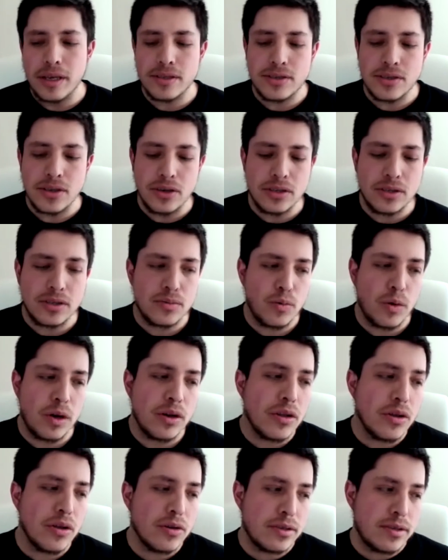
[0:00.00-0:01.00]
So it's one
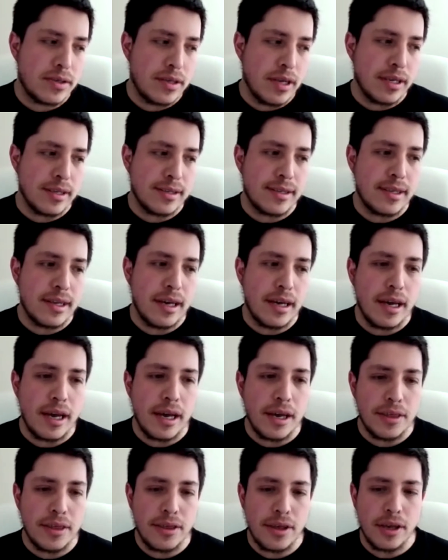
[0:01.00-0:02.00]
of those things that I
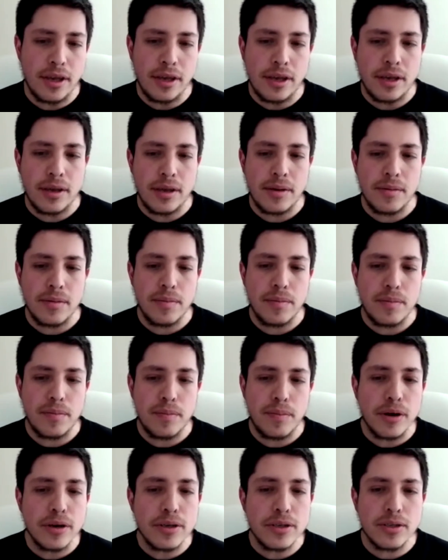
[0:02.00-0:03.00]
think
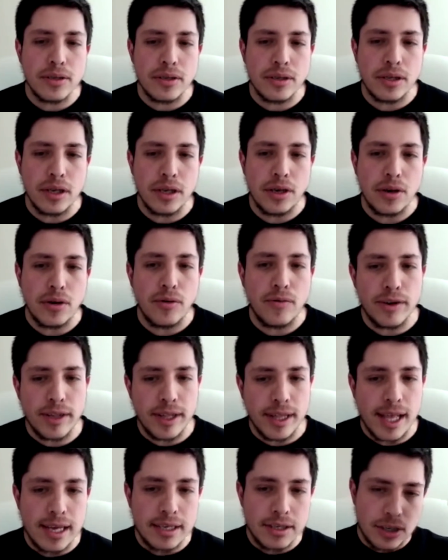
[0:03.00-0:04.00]
personally over the
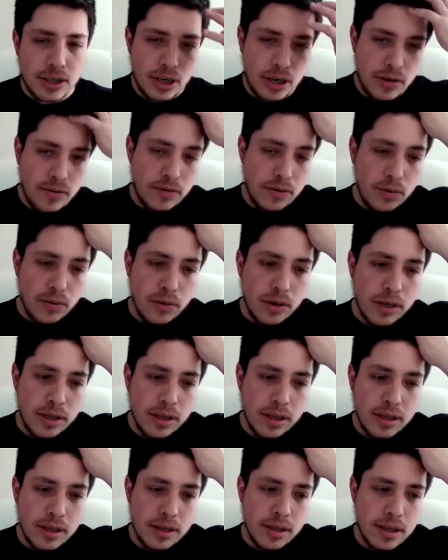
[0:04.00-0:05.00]
last year of
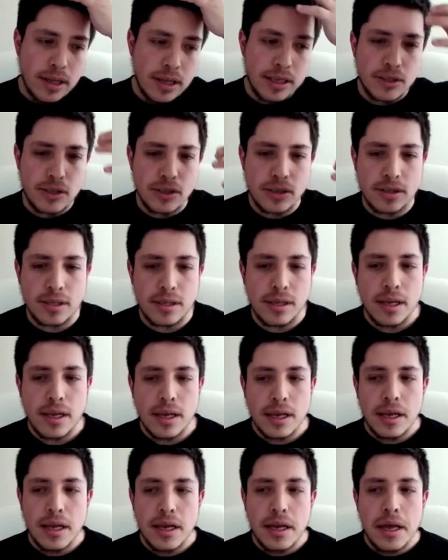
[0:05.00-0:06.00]
doing, like, just
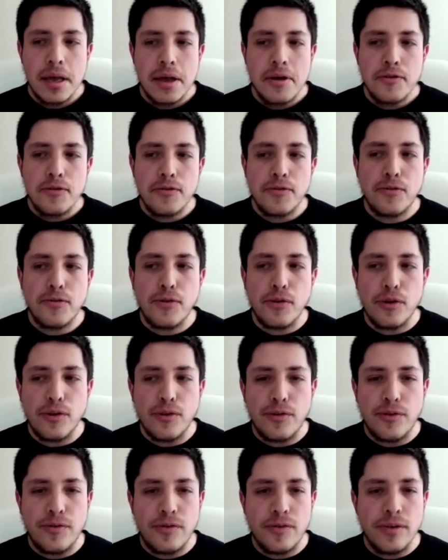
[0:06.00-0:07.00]
for
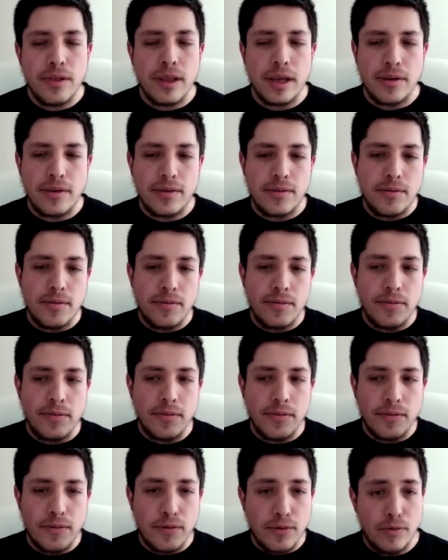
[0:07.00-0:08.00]
like
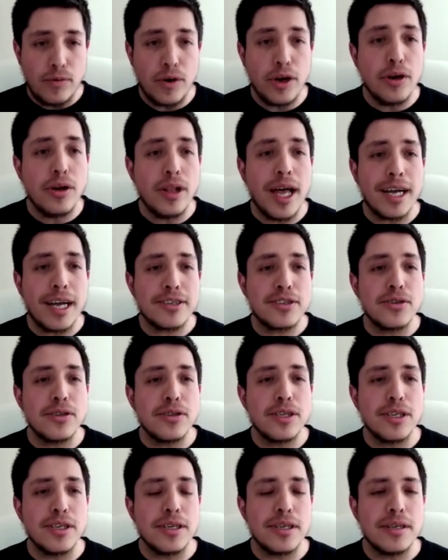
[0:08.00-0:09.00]
for real,
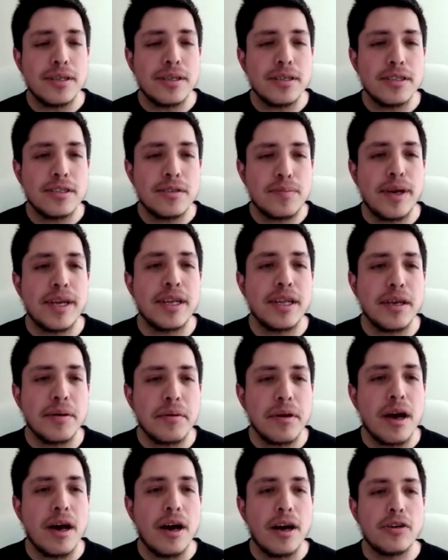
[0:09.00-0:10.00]
actually spending
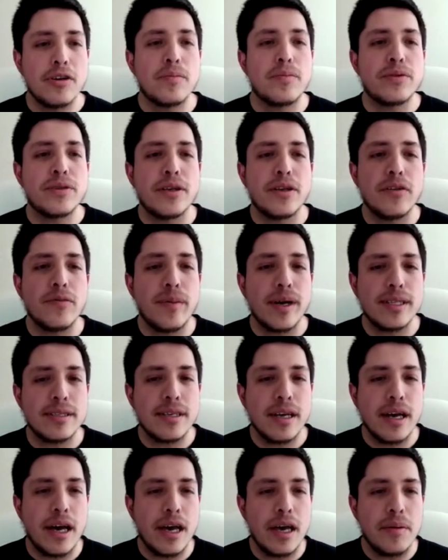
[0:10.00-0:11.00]
100% of my
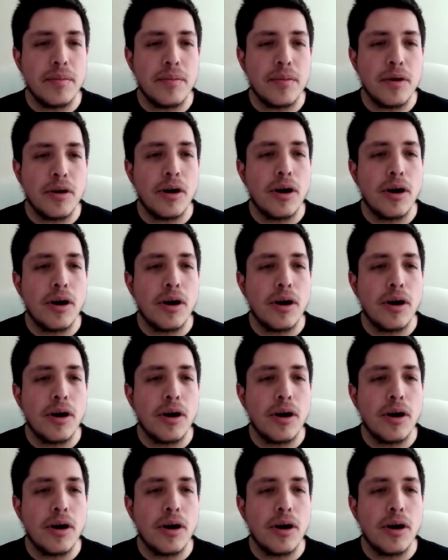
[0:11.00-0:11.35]
time